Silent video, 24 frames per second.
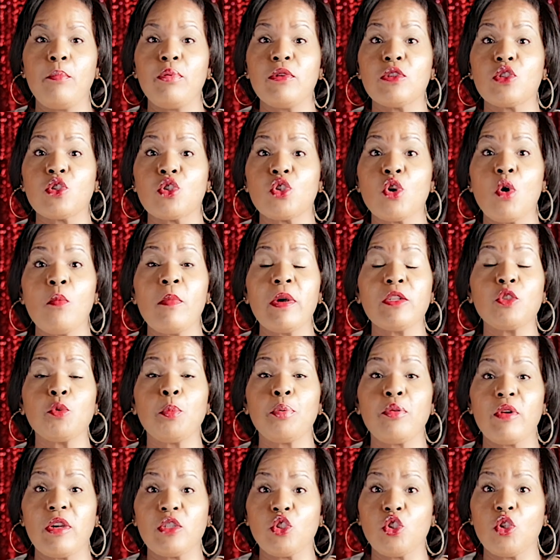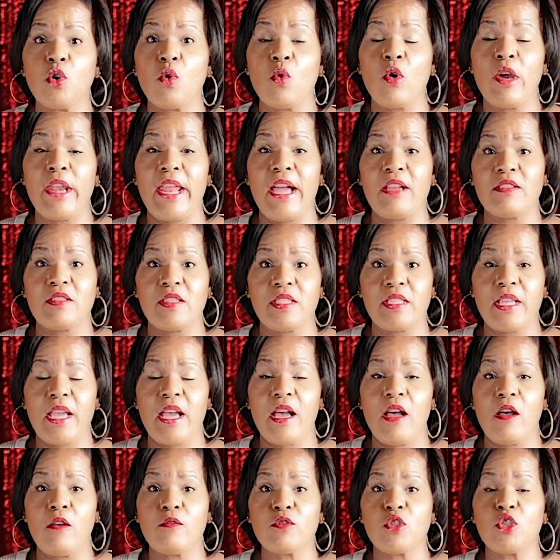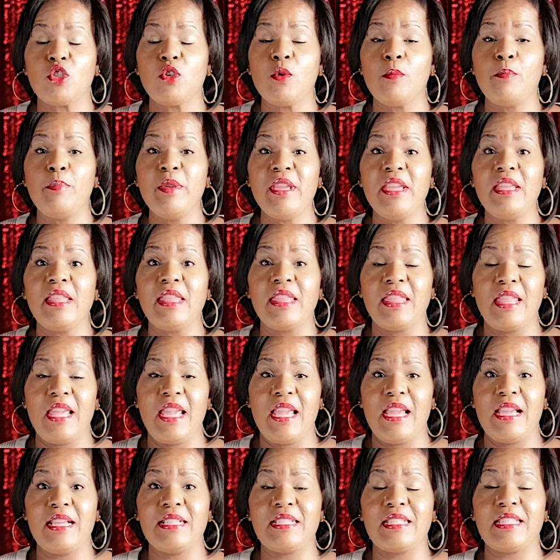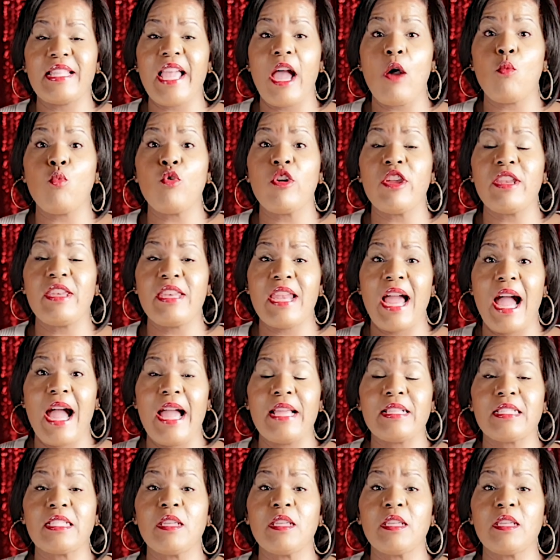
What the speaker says: put so much pressure on ourselves to be things that we're not,